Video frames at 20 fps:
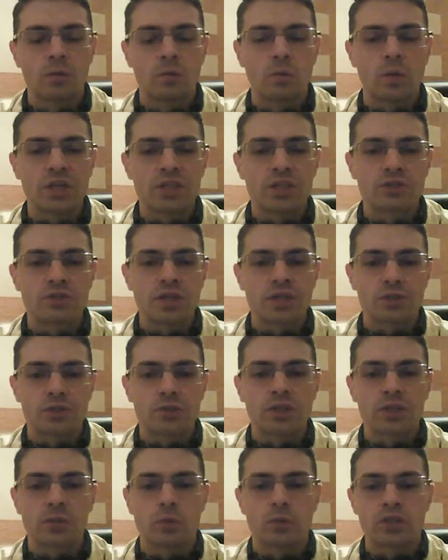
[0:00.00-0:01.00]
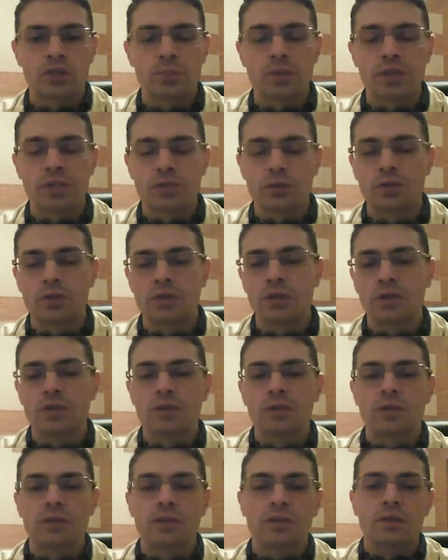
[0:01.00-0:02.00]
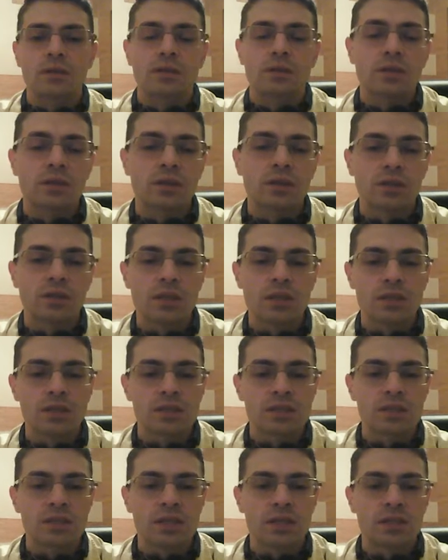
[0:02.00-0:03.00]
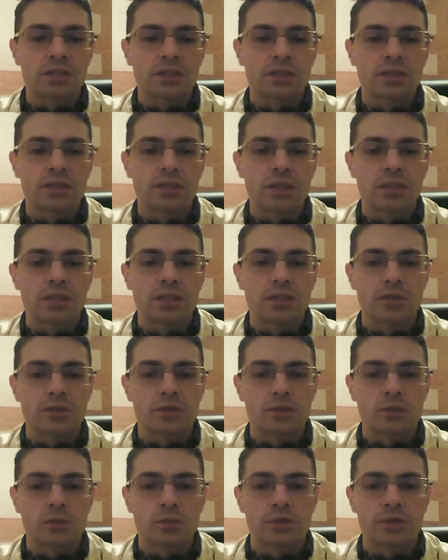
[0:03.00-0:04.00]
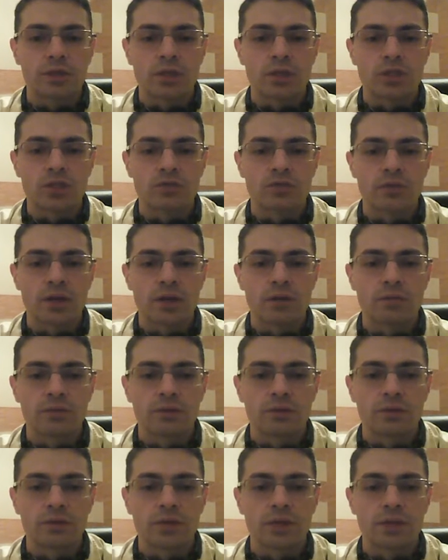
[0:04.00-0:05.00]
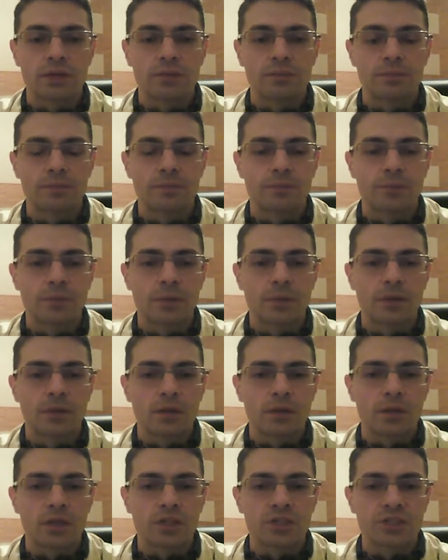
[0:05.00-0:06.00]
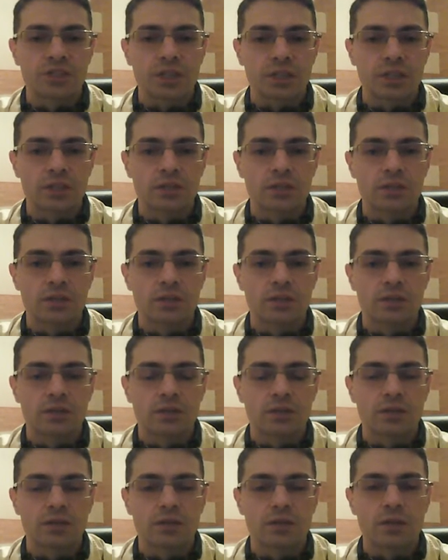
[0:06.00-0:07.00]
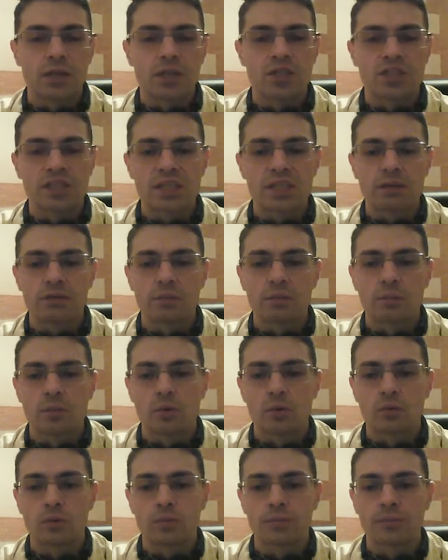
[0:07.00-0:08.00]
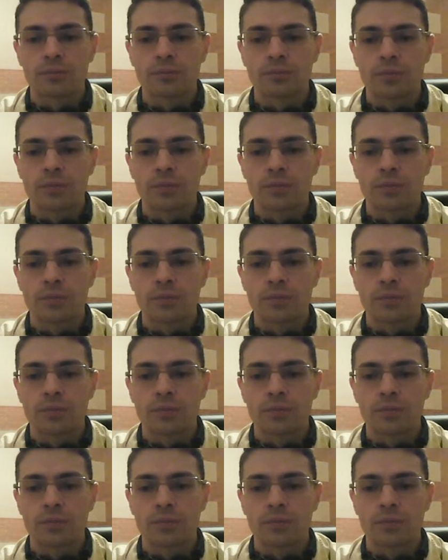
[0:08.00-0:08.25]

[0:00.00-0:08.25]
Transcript: White tries to get more space on the king side, and the idea is to play h5 and then attack the h7 pawn.